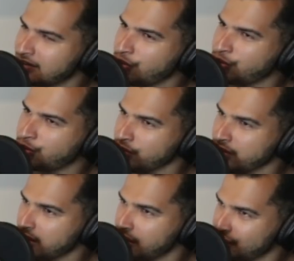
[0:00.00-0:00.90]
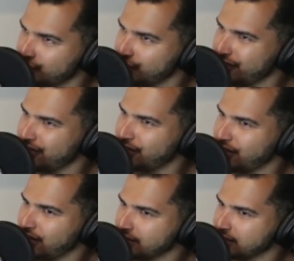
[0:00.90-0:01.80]

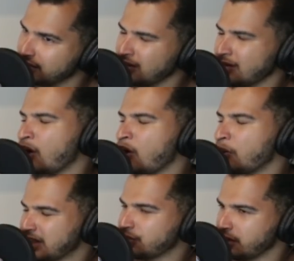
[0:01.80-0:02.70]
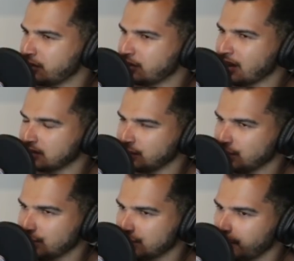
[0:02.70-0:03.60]
300,000, it almost had 300,000
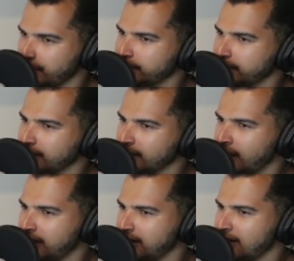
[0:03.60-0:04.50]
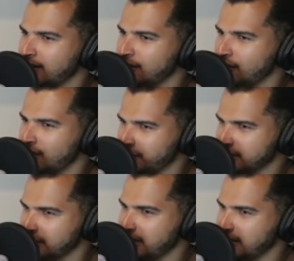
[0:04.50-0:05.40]
views. on it, and you know how much
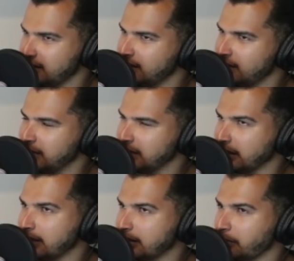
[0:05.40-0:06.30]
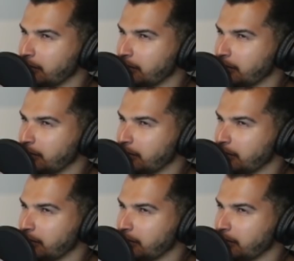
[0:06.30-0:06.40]
I made? I made like